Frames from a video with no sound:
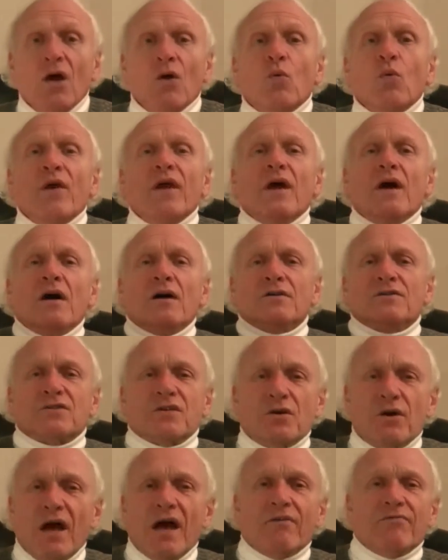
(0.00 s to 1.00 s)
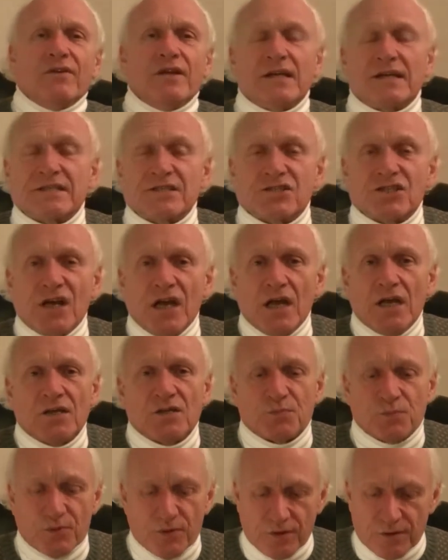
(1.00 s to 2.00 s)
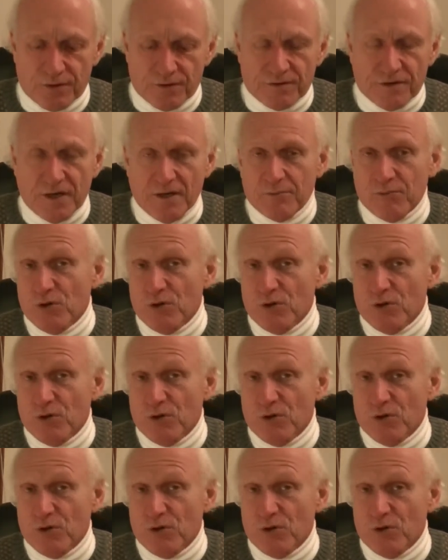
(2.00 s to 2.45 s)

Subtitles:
We also have an exchange program.